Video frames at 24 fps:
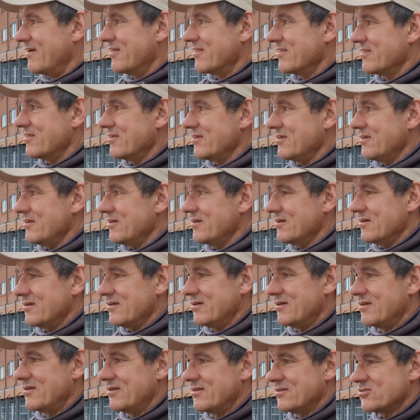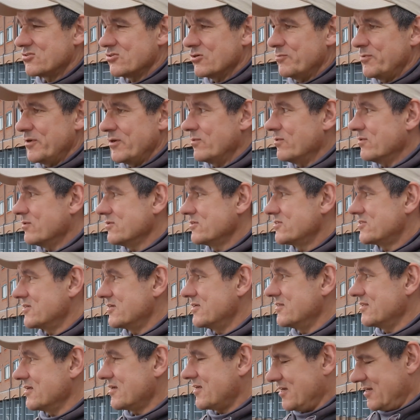the soapy water
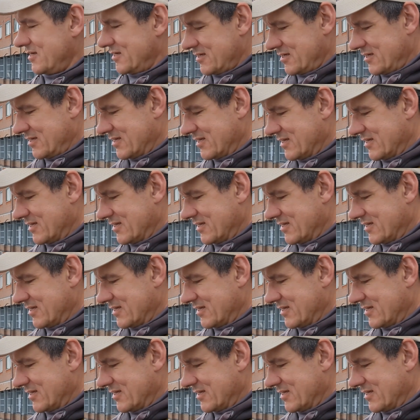in the car,